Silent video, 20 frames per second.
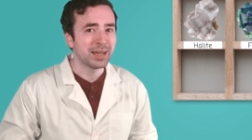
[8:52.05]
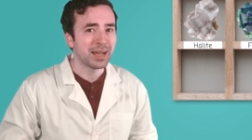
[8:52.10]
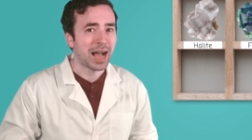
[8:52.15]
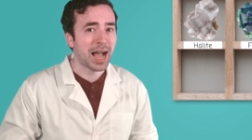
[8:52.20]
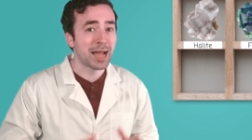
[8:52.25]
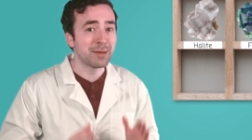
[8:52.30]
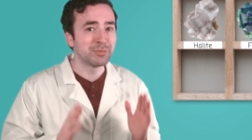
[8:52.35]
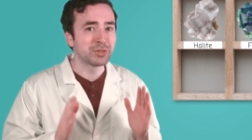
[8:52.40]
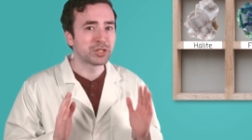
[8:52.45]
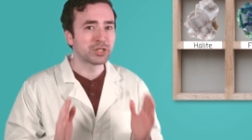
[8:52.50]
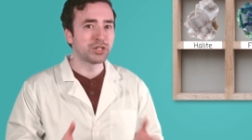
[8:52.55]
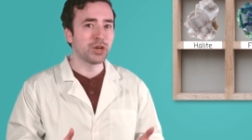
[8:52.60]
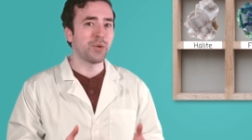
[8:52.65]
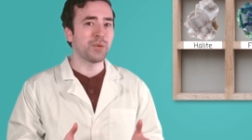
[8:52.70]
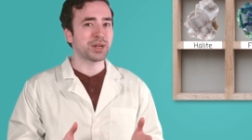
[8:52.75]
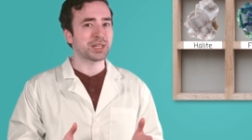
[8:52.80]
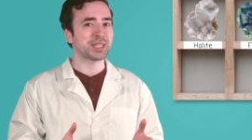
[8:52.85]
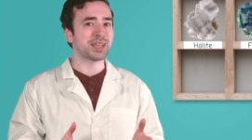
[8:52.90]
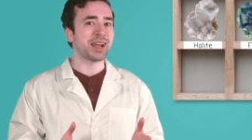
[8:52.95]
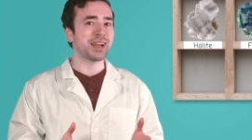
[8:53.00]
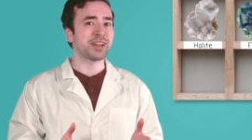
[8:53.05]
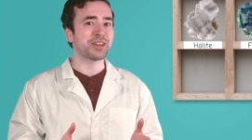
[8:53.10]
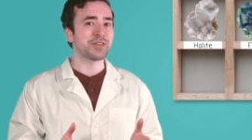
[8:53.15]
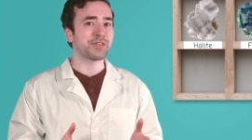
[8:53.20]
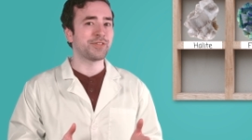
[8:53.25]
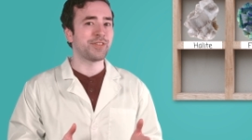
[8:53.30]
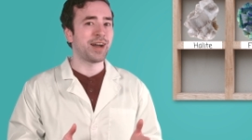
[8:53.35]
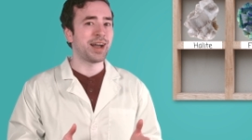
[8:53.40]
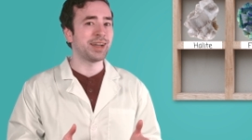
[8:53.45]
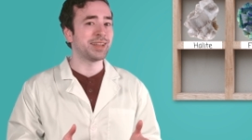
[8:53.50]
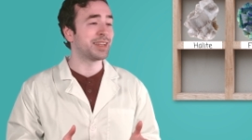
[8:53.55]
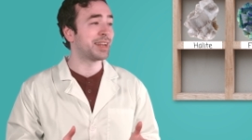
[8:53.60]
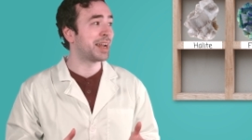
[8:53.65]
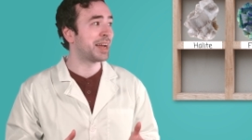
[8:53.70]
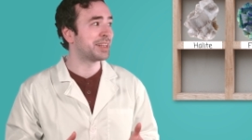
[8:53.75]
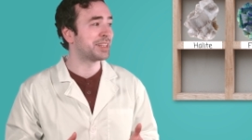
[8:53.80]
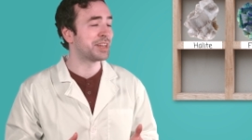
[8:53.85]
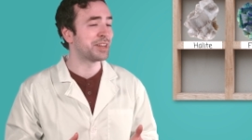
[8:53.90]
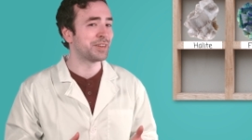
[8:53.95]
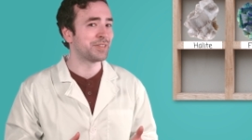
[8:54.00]
I'm so excited to find and
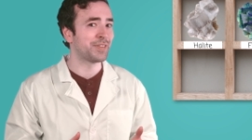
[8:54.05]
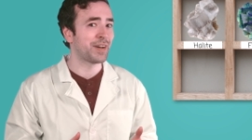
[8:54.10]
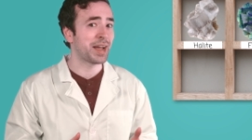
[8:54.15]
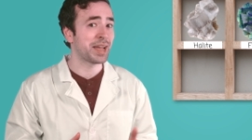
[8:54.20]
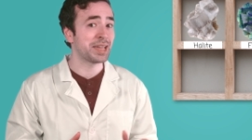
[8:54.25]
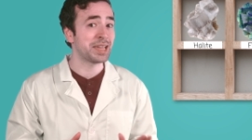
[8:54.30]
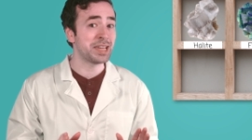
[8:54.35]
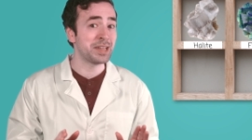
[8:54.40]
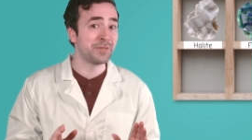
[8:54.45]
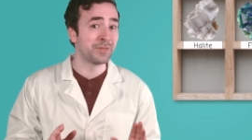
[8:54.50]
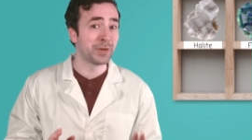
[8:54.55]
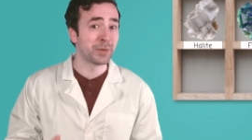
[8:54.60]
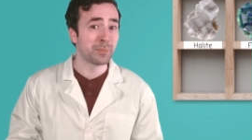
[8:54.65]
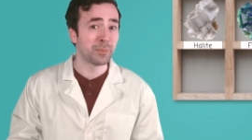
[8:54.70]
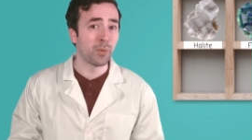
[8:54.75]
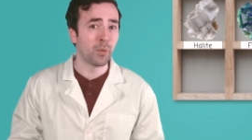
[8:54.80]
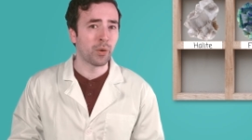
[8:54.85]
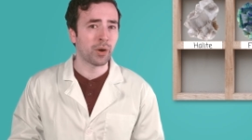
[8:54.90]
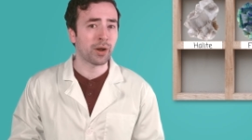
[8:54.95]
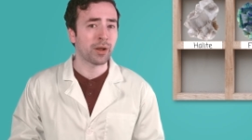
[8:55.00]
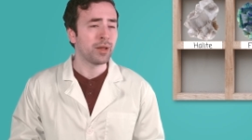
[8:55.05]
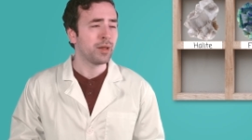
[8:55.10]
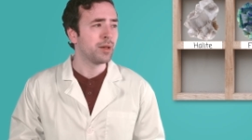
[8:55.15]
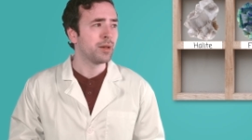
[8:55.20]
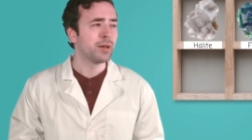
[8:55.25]
identify even more.